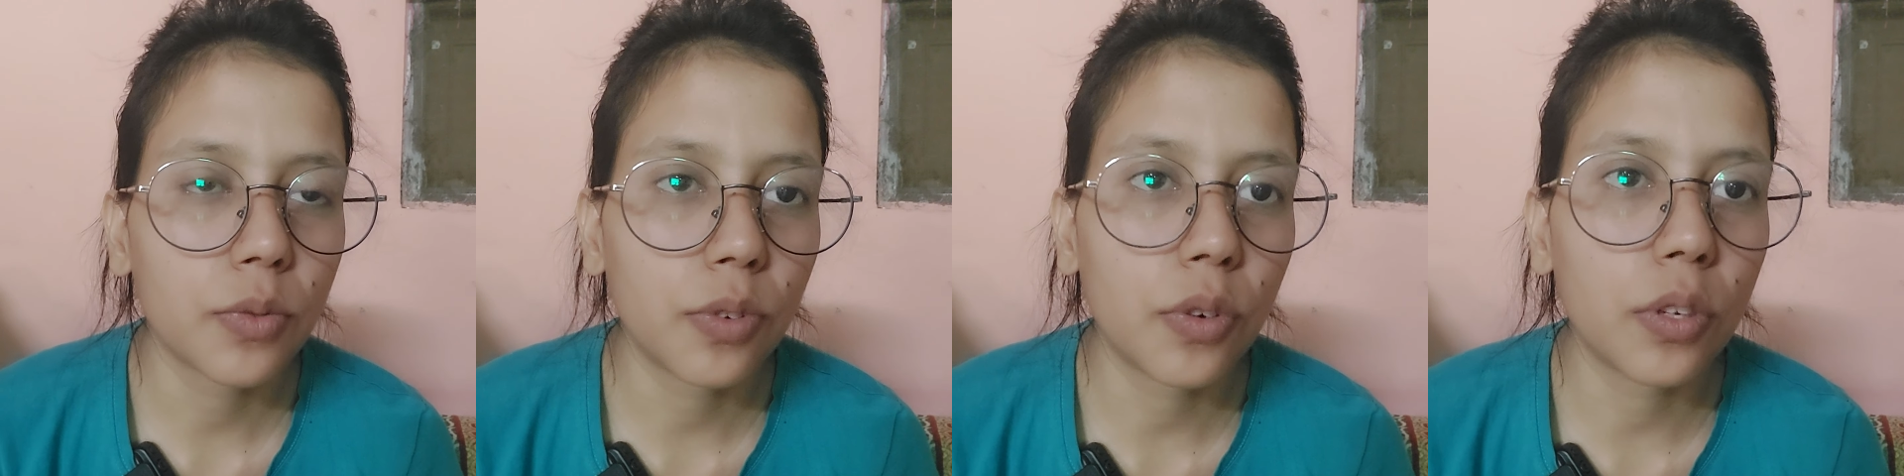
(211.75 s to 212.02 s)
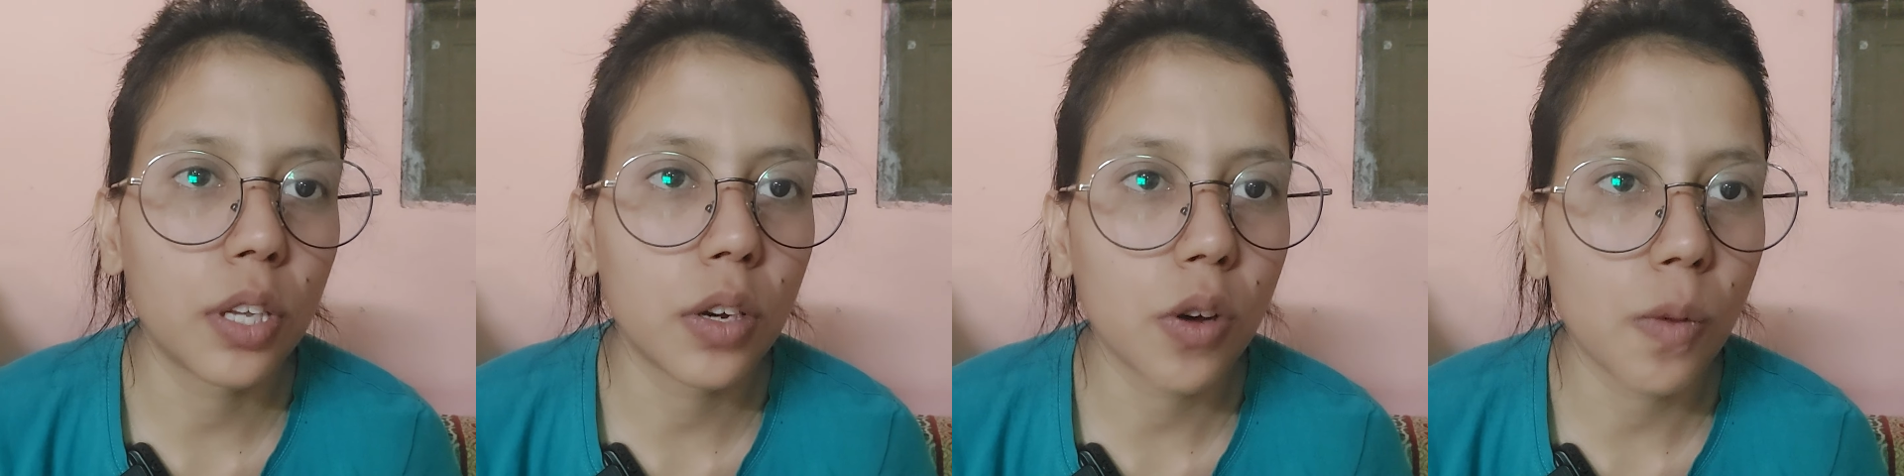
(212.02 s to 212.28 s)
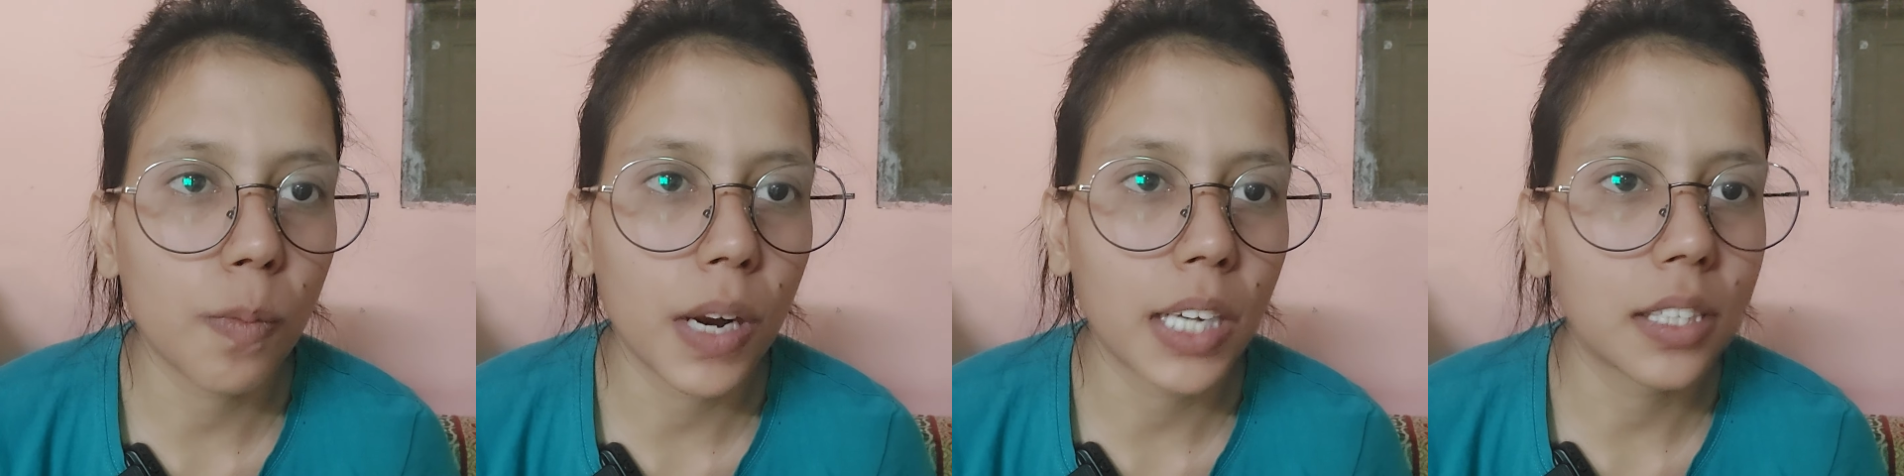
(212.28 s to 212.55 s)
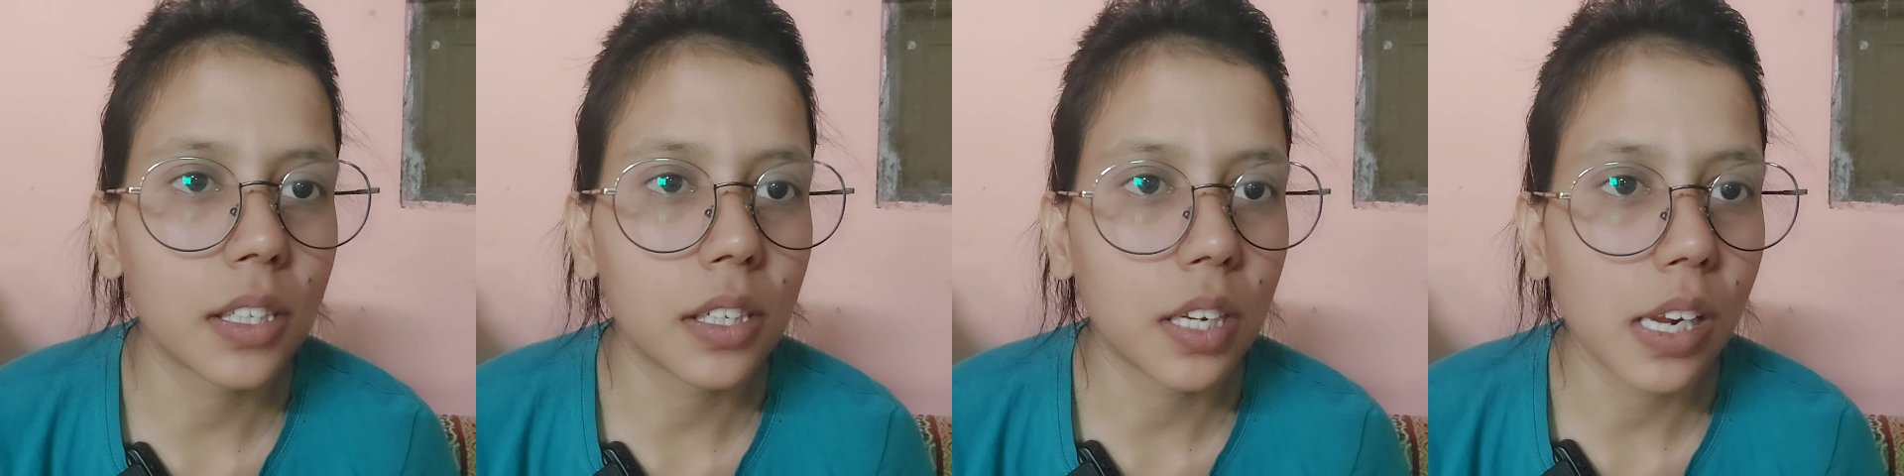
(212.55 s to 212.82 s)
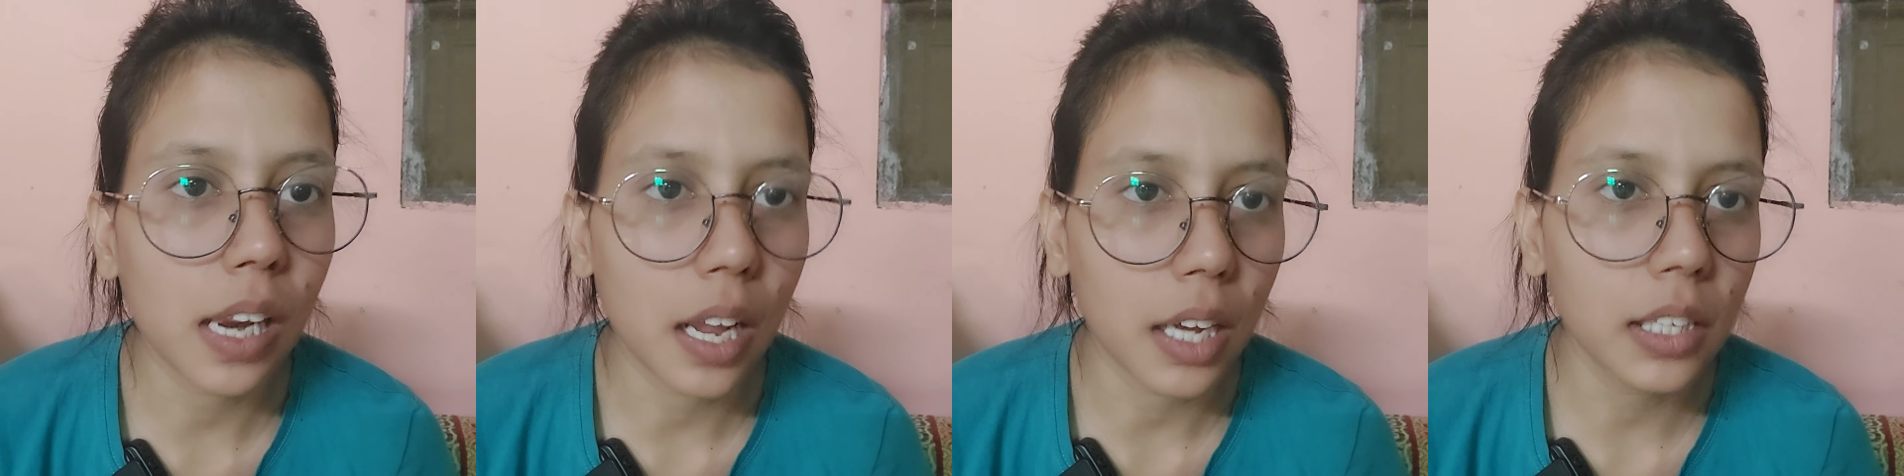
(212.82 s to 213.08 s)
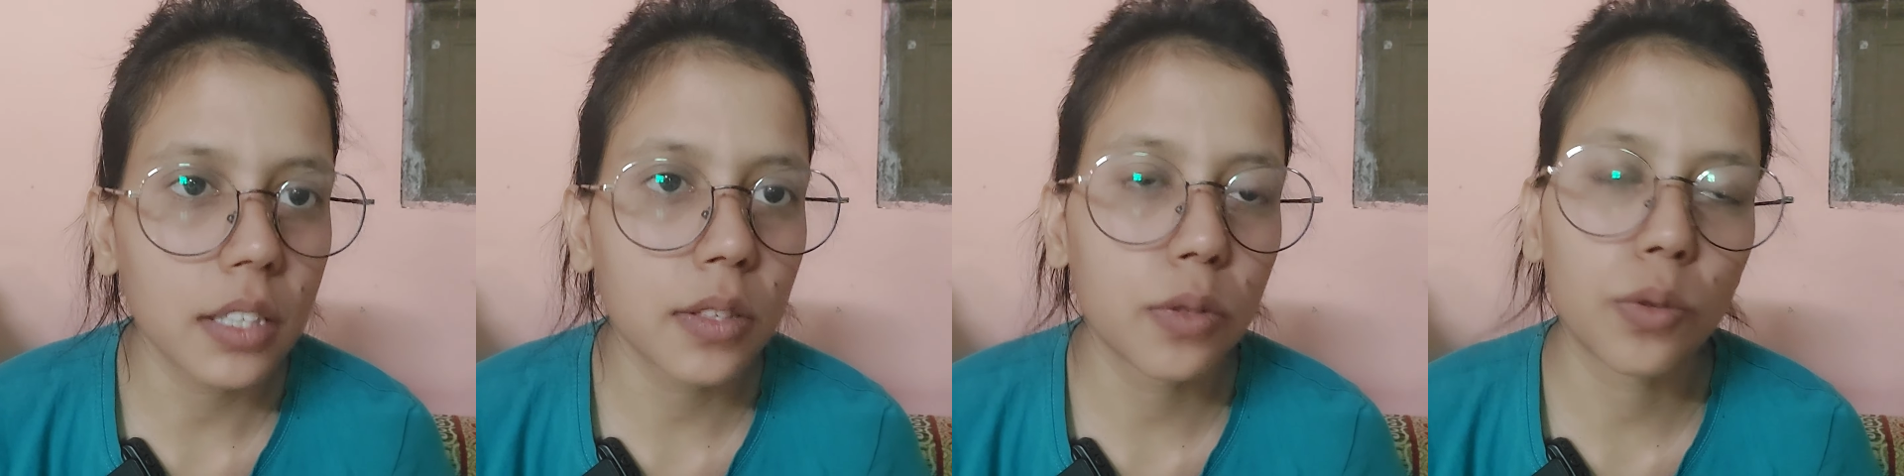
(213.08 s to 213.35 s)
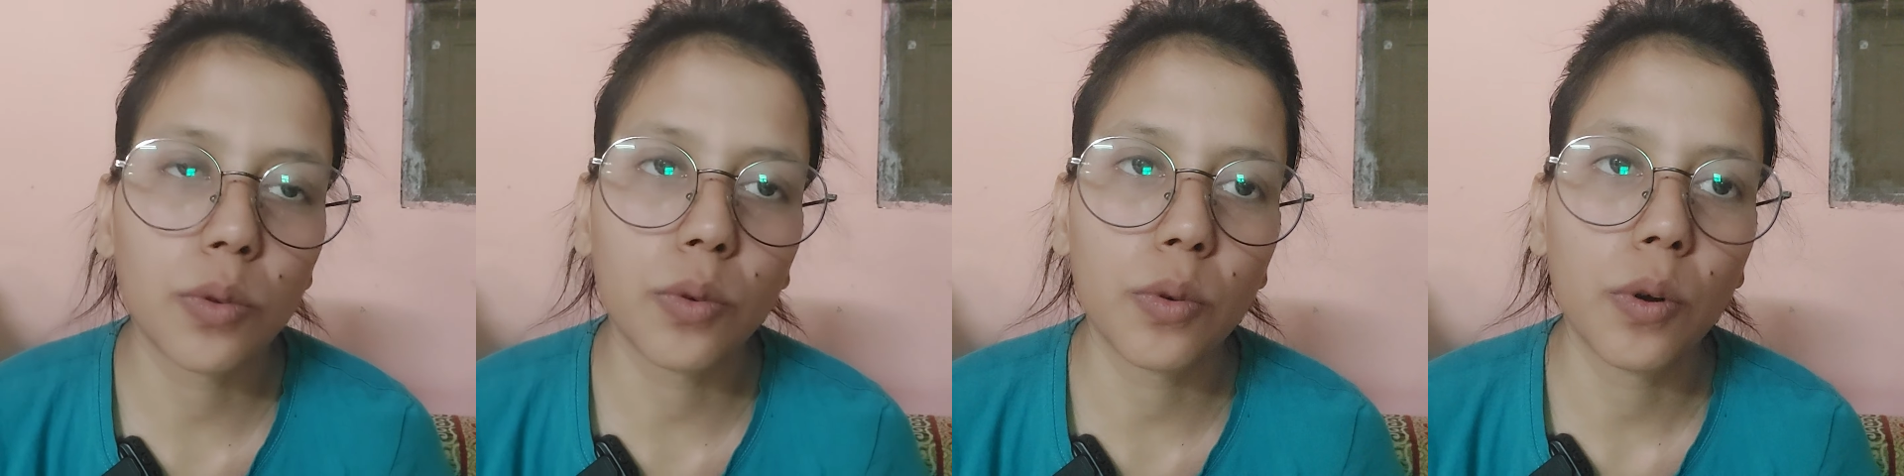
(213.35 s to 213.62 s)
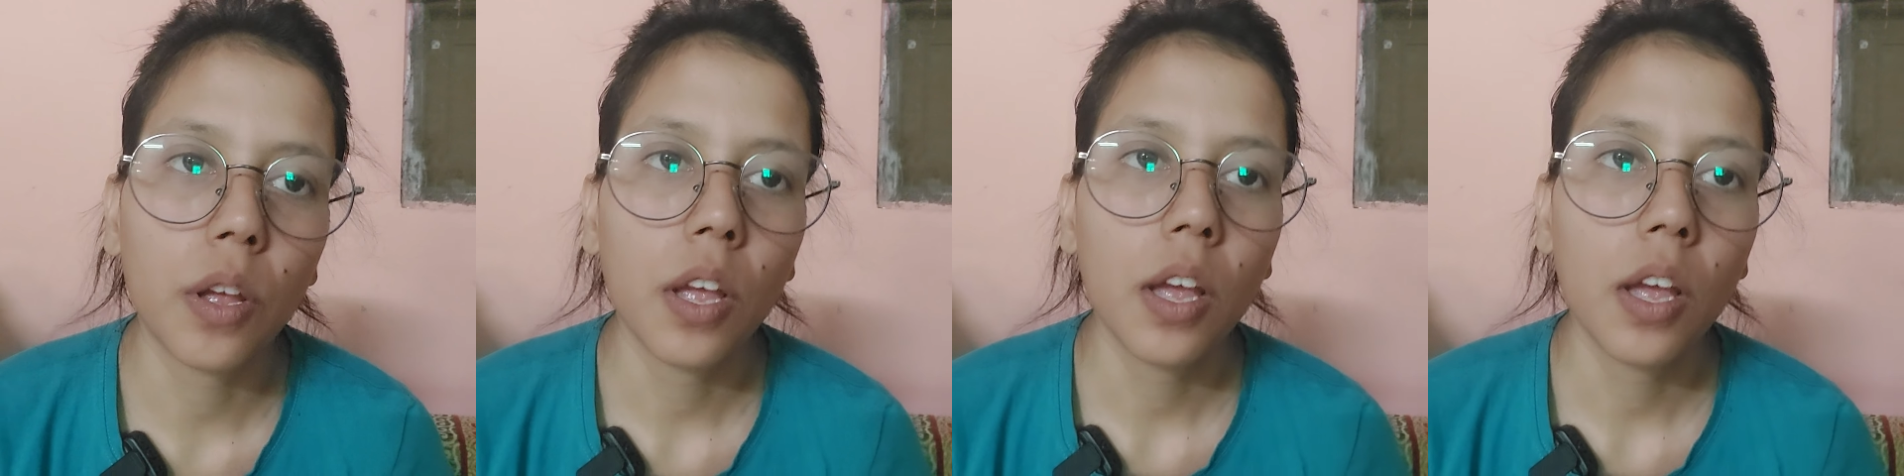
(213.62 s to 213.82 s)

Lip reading: for the complexity less, so